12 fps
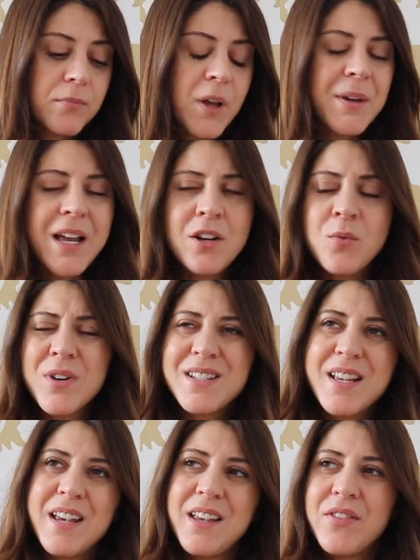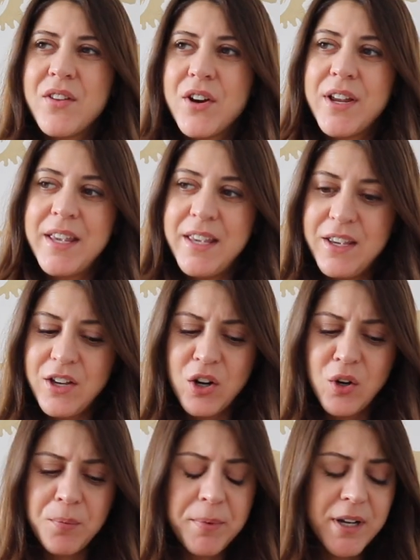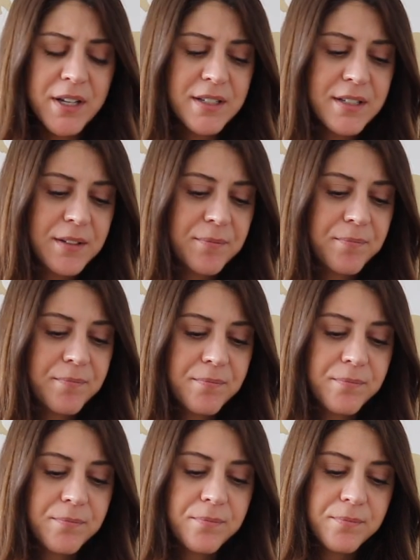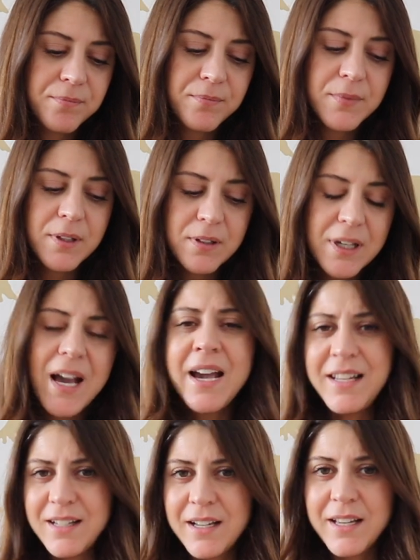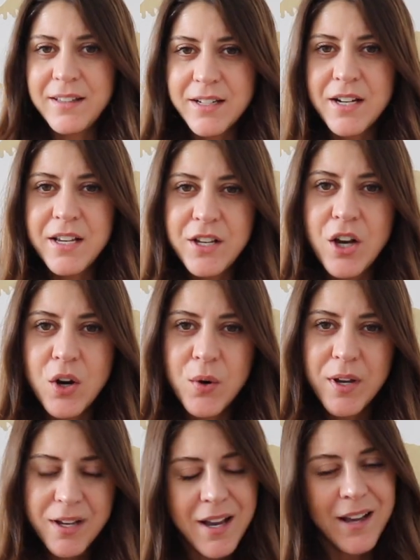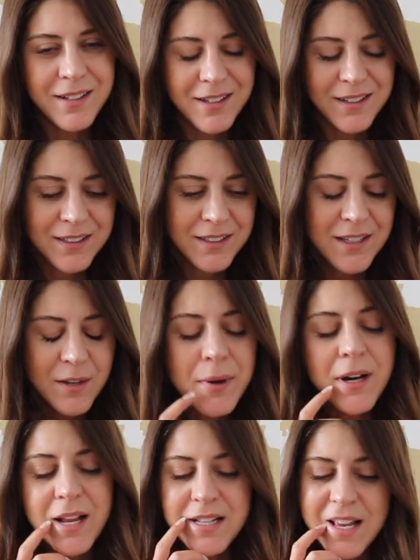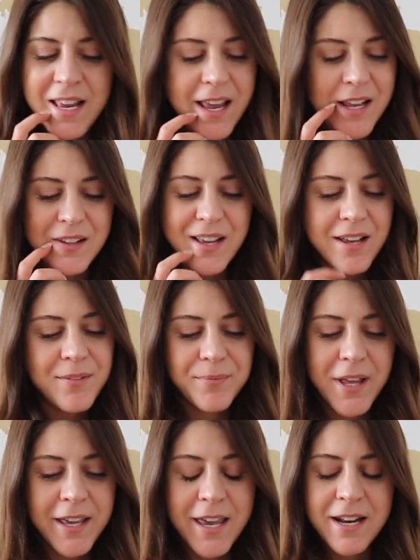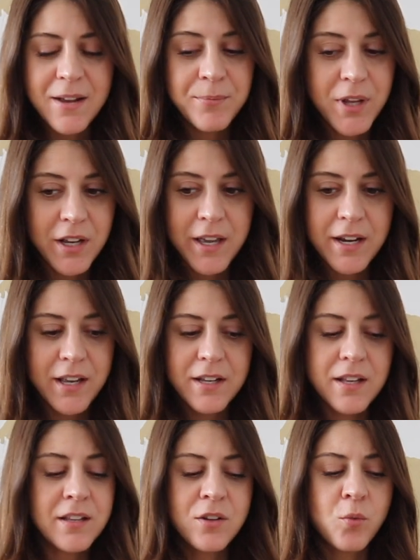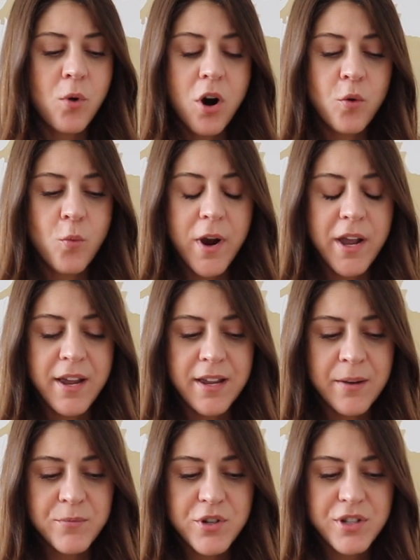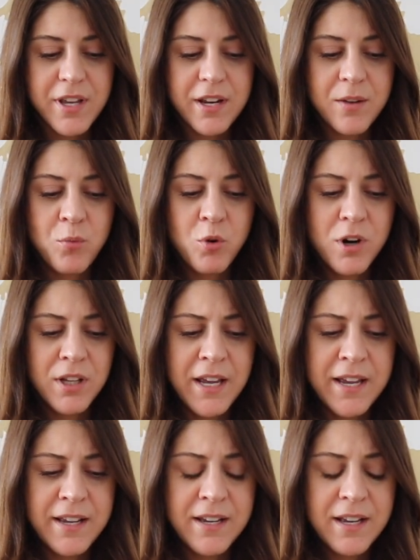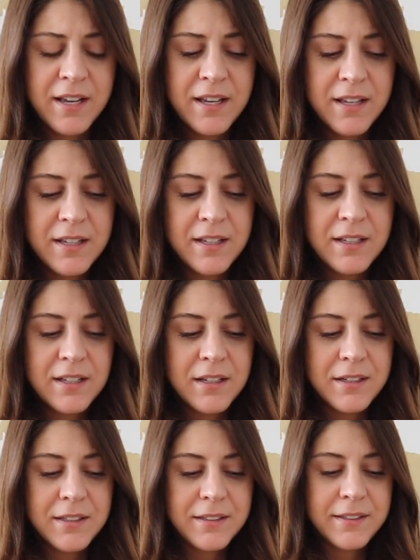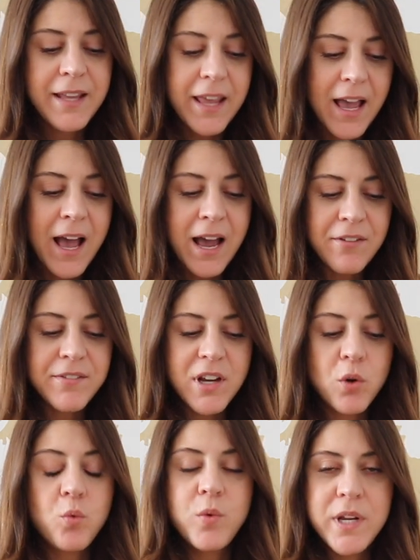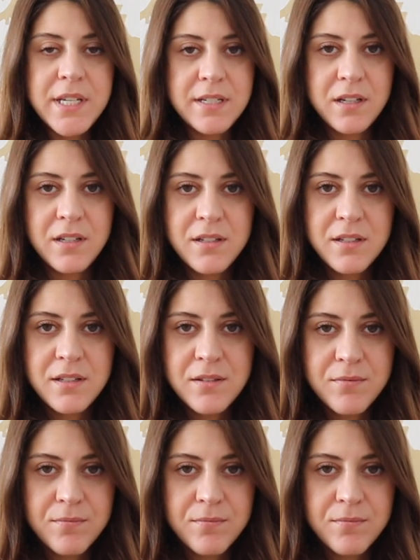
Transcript: I mean, I don't want to say in their ego, but kind of in their ego. But again, I'm not getting it in the wrong way. I'm just getting more like they have their reasons,